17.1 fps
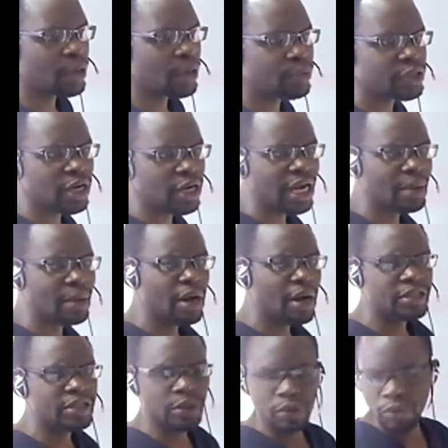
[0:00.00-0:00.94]
we talk
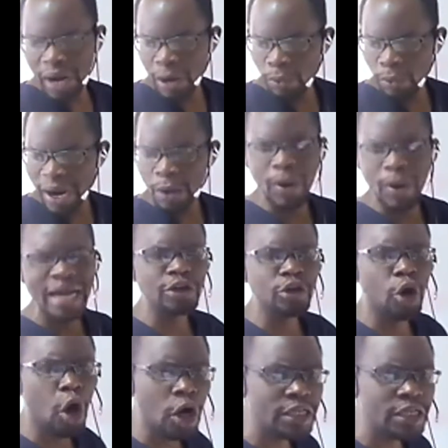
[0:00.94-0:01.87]
about what
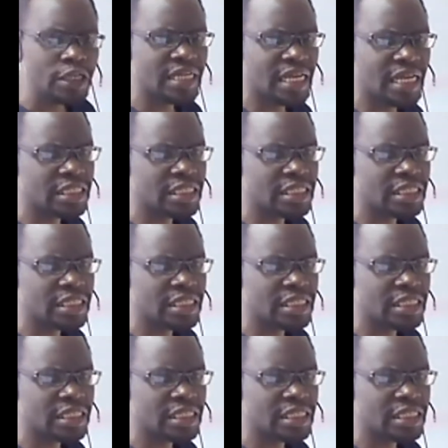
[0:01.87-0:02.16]
might cause a